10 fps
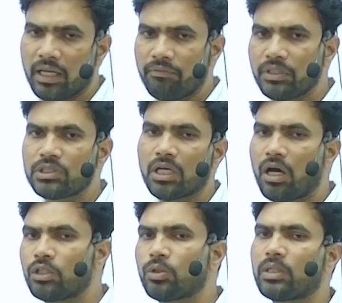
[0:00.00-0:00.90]
which
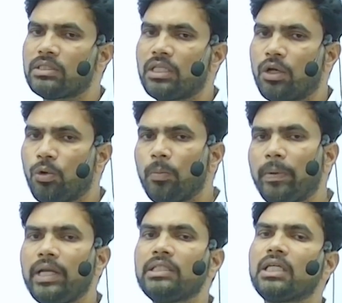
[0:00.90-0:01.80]
also consider
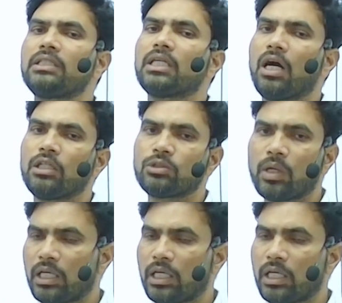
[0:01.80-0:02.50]
Upanishads also as